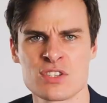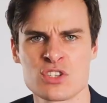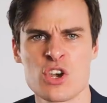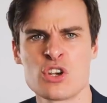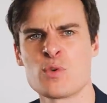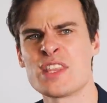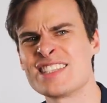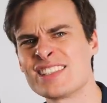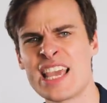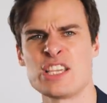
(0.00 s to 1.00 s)
concerned with
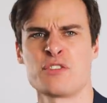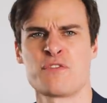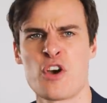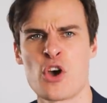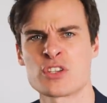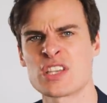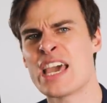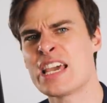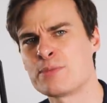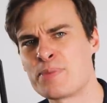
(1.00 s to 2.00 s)
his leisure first,
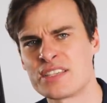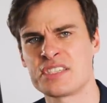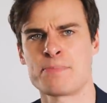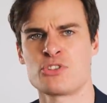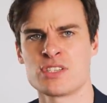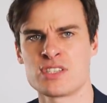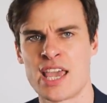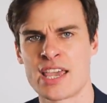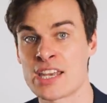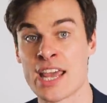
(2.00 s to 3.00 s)
his perception
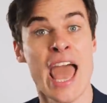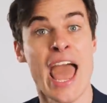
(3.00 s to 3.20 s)
second,